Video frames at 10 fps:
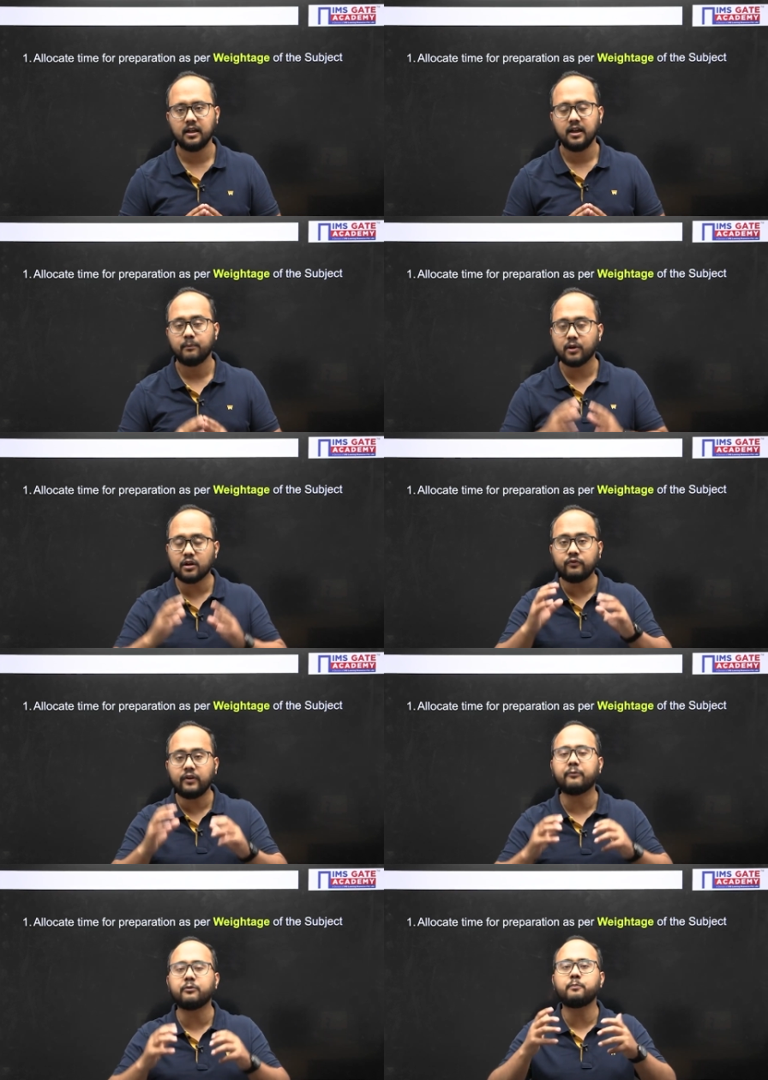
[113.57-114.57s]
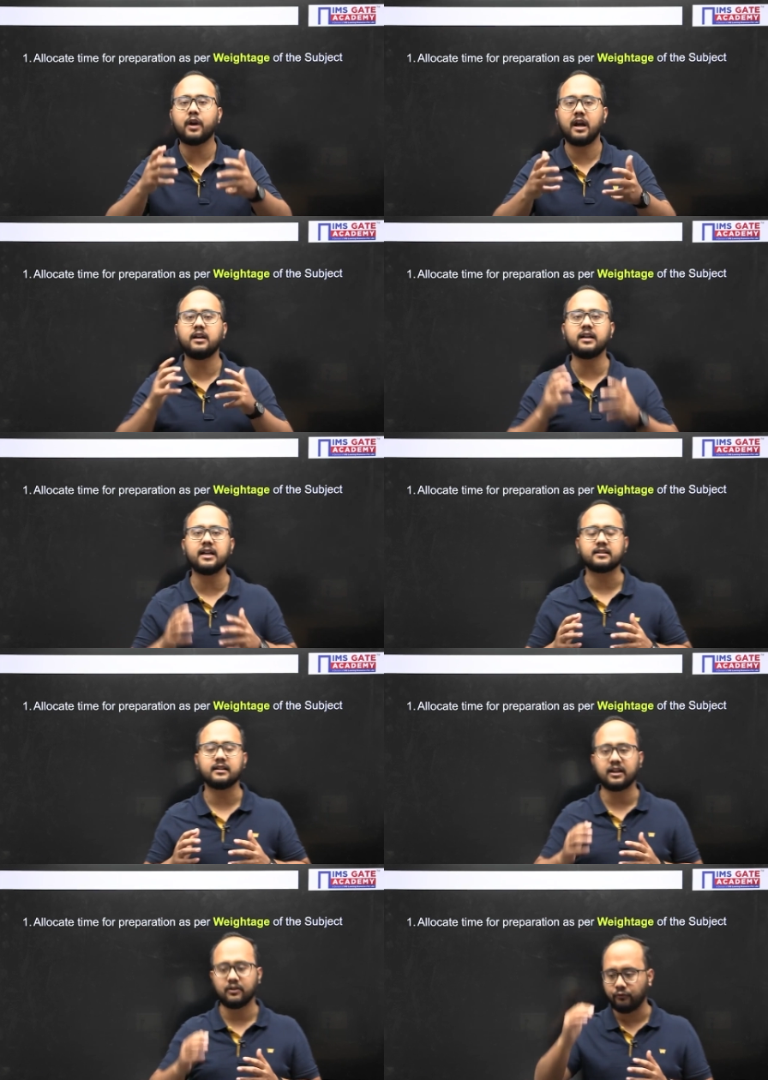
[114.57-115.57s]
Because we have to prioritize
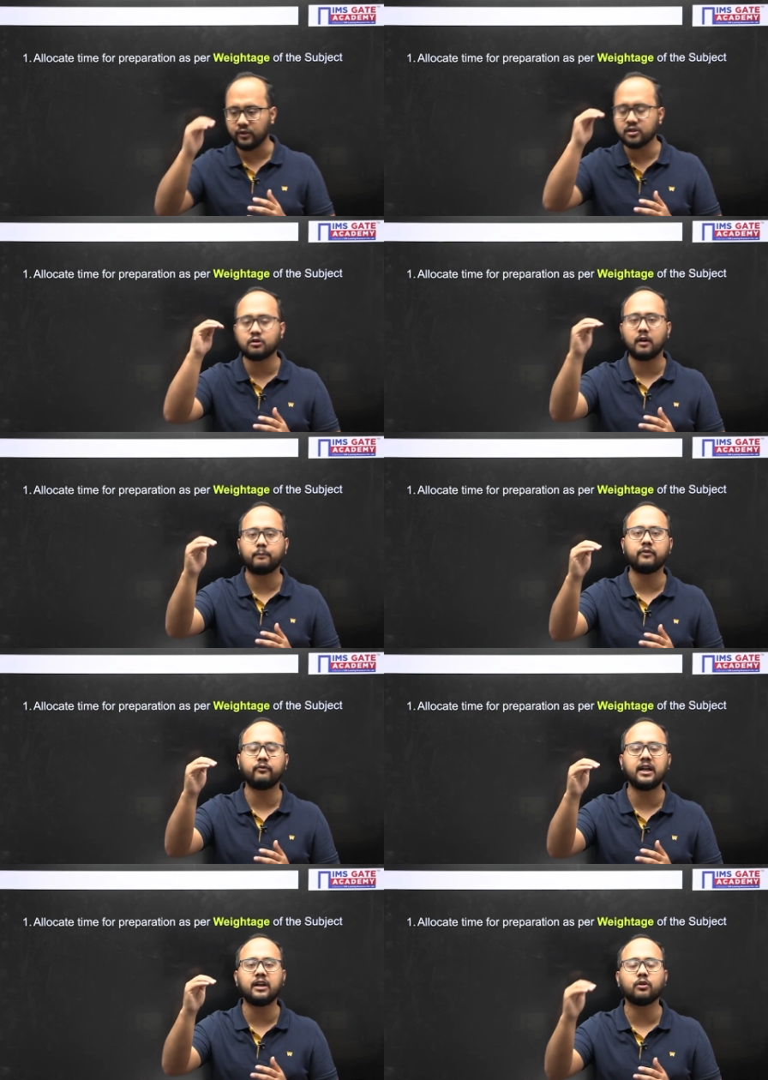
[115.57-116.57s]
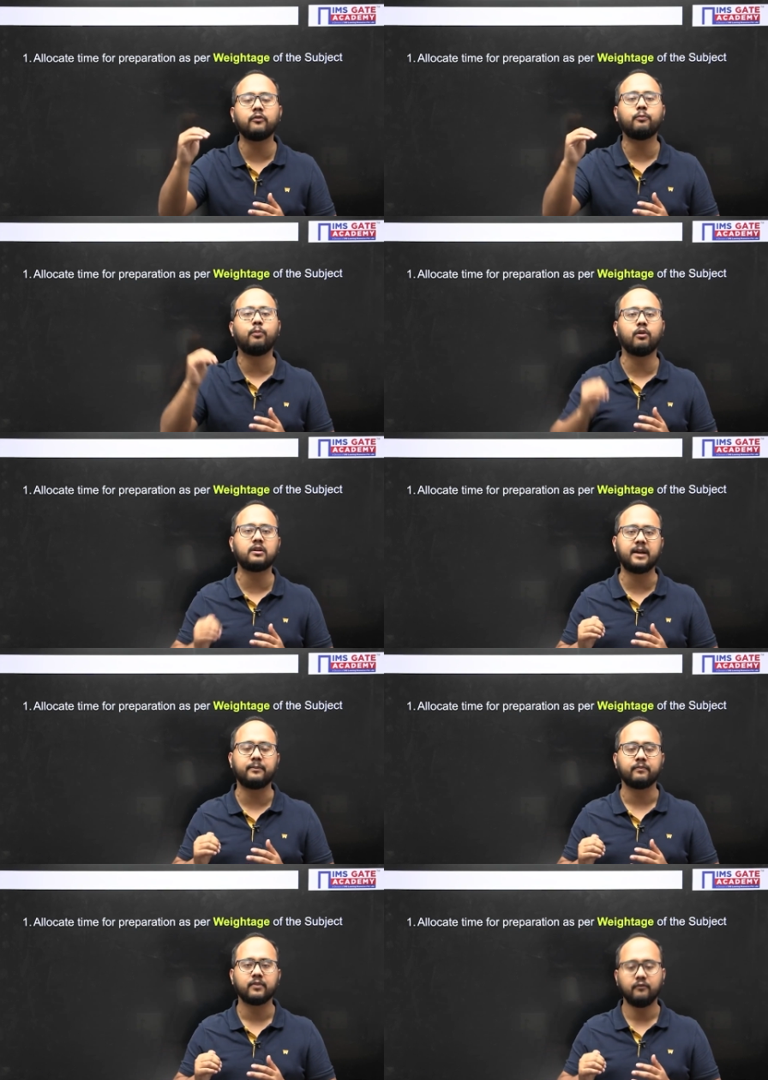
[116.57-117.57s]
like which topic we need to give more time,
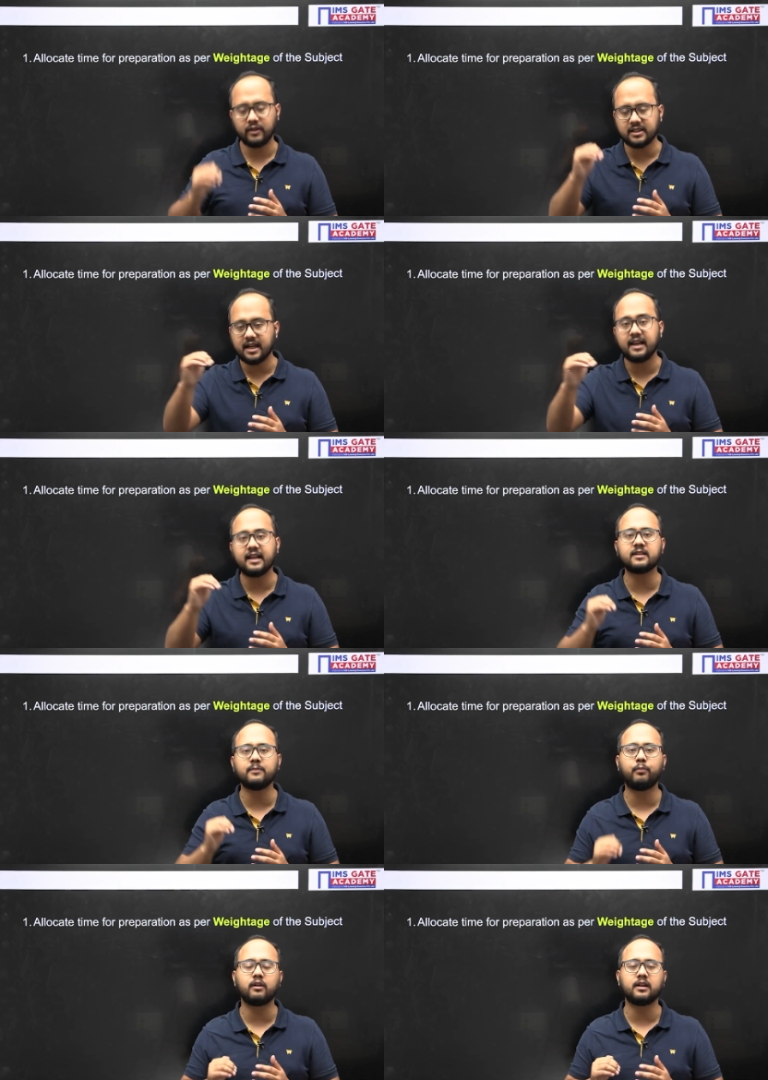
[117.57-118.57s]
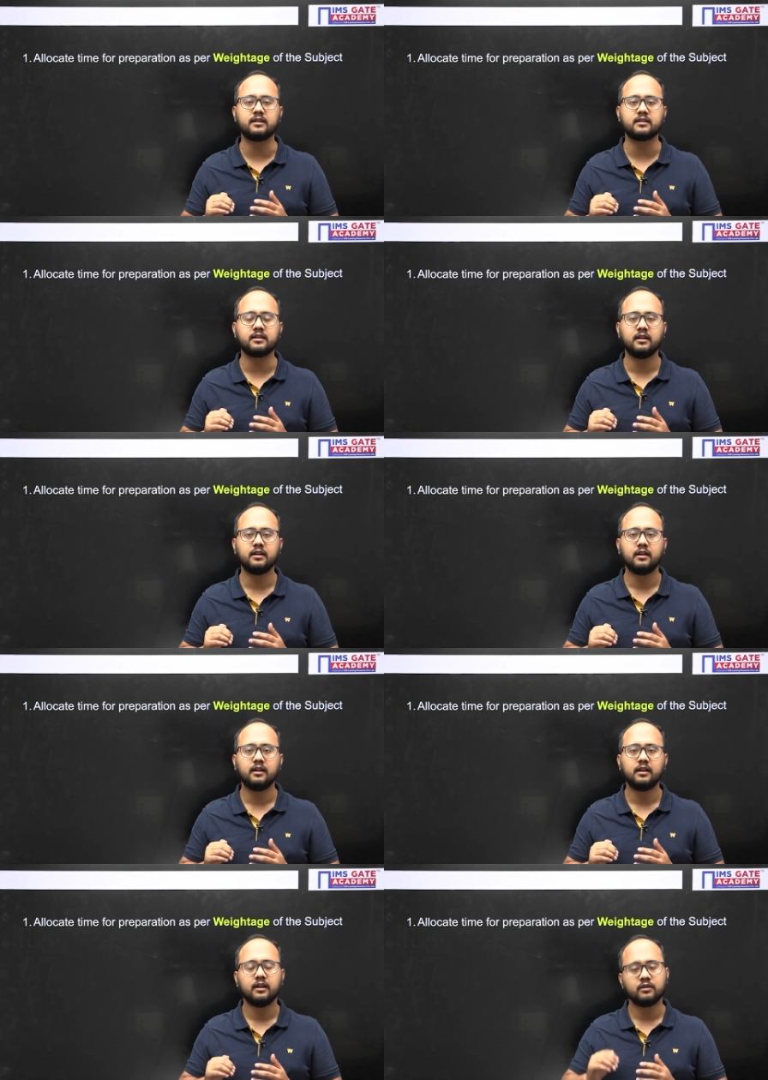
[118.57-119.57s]
which are less important.
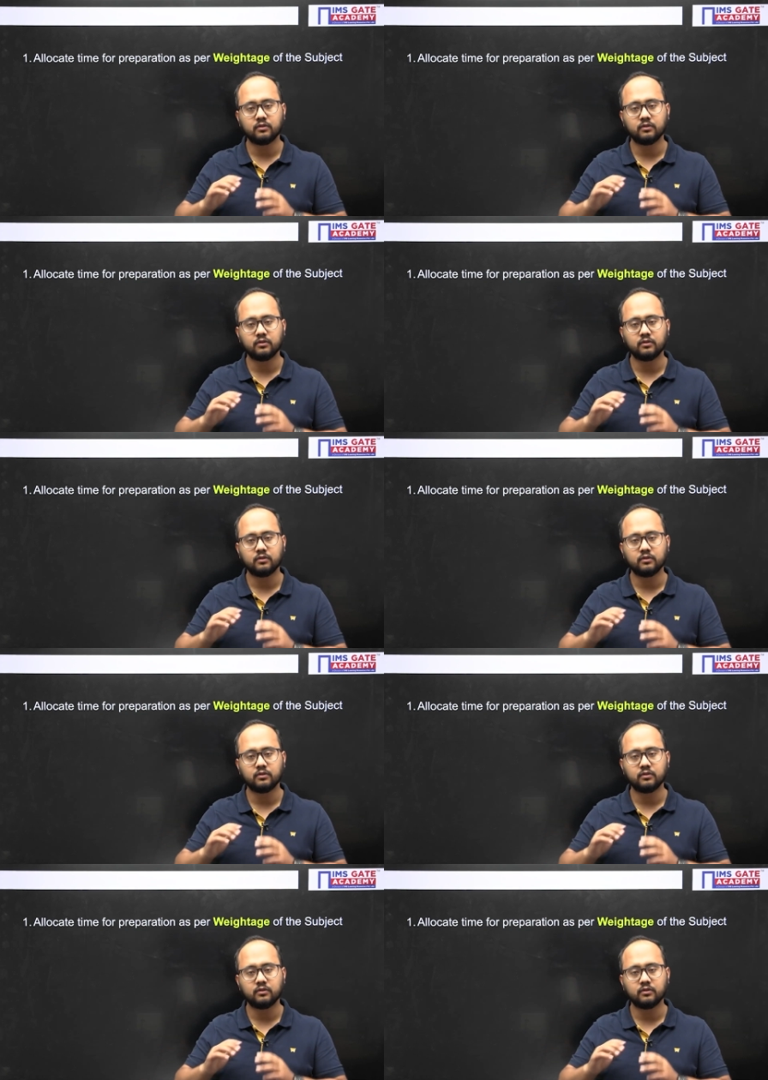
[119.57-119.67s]
So